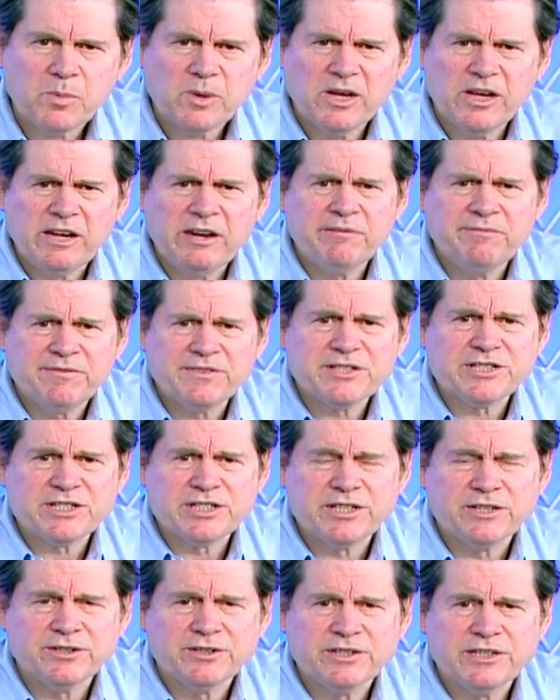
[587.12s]
in
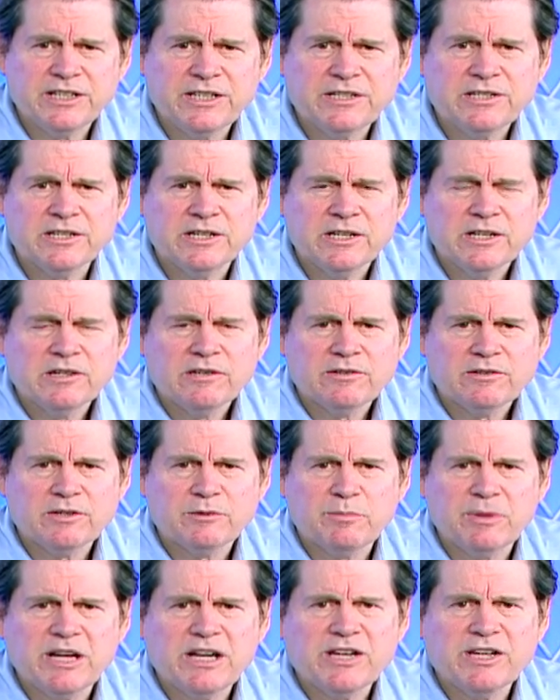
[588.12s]
facilities to
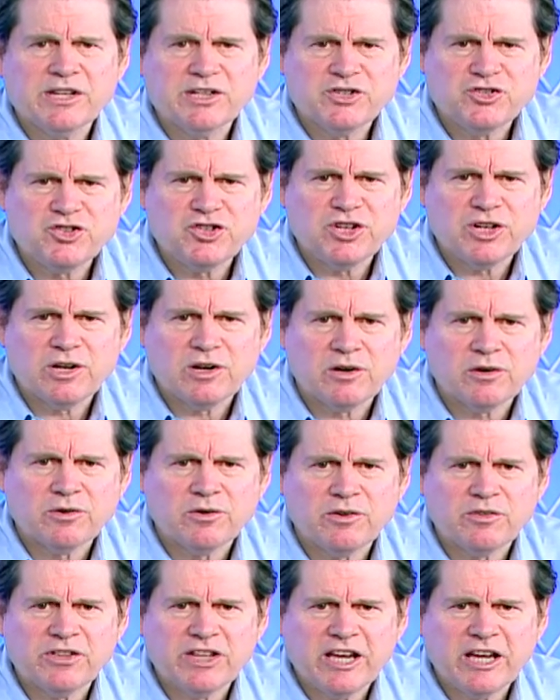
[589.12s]
make it gentler
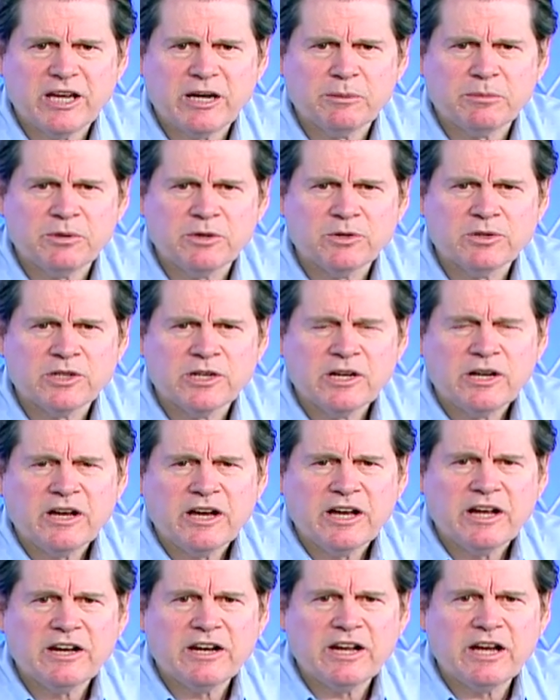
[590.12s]
on the animals
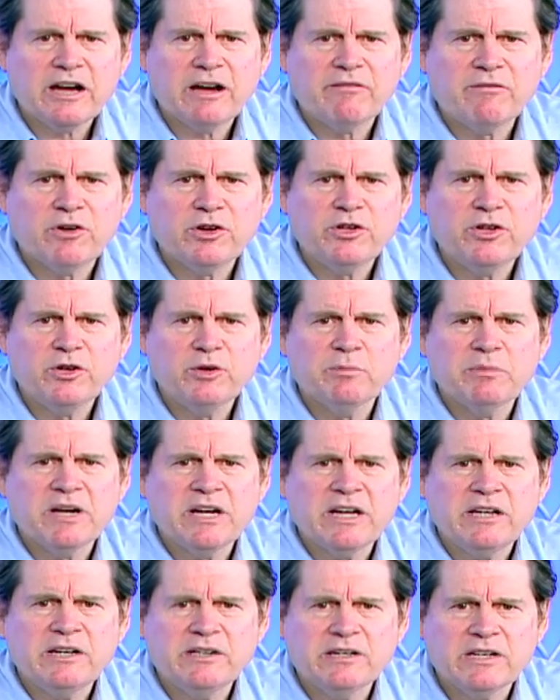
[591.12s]
and to have a
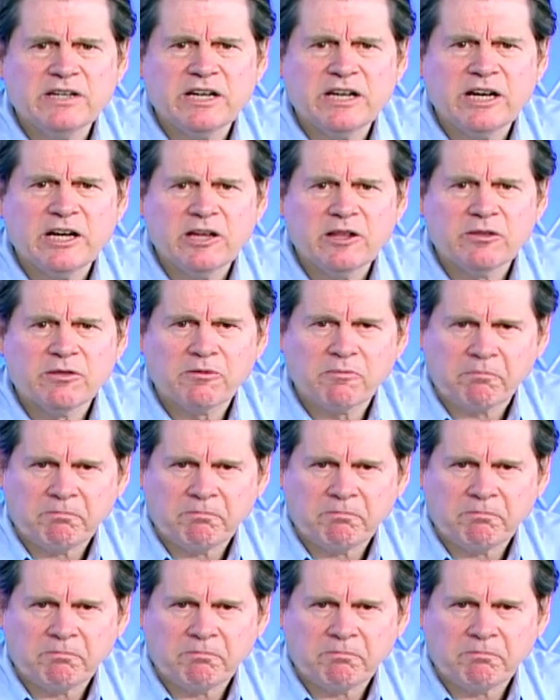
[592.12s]
humane death.